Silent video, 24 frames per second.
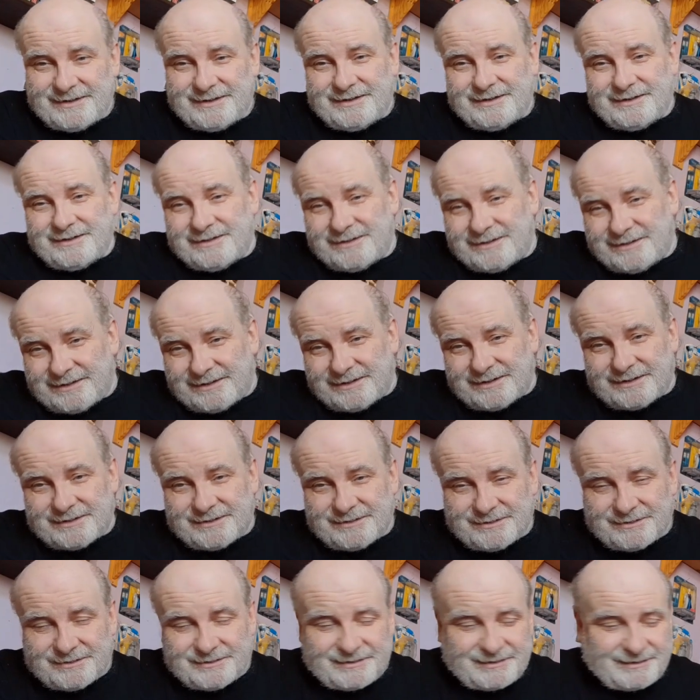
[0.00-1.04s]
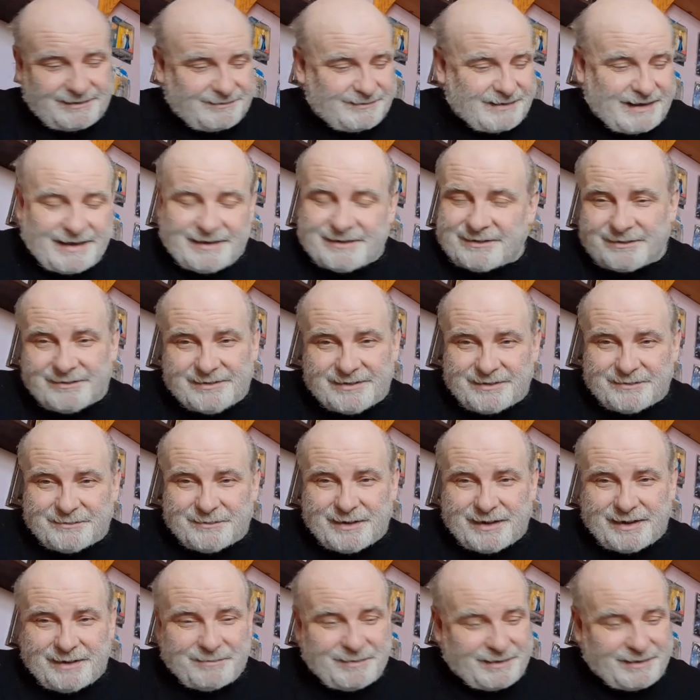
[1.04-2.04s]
I don't know when I'll